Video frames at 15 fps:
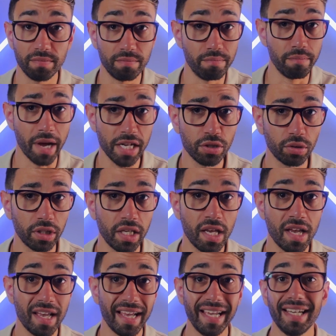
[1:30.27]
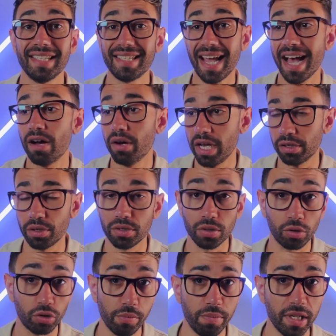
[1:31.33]
manually, and that's how errors are
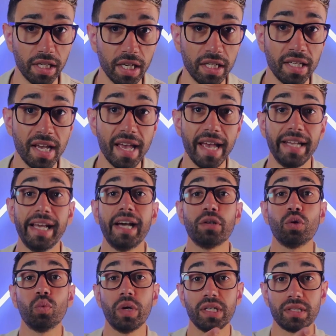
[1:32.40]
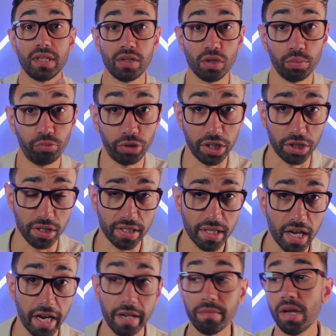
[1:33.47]
creeping in and how you're wasting your precious
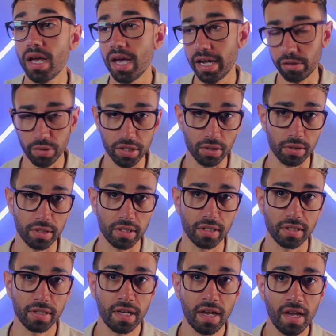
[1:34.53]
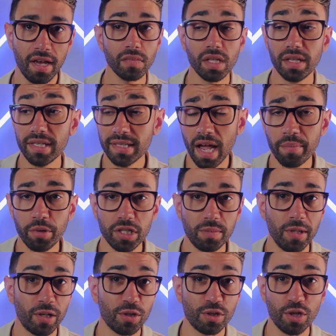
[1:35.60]
time and resources. This happens
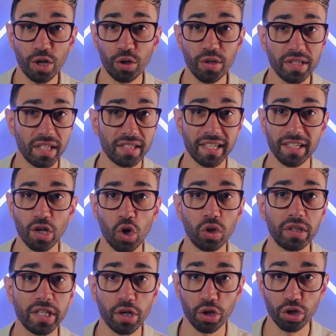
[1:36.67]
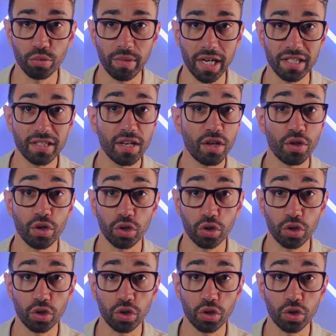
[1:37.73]
because DocuSign can only automate the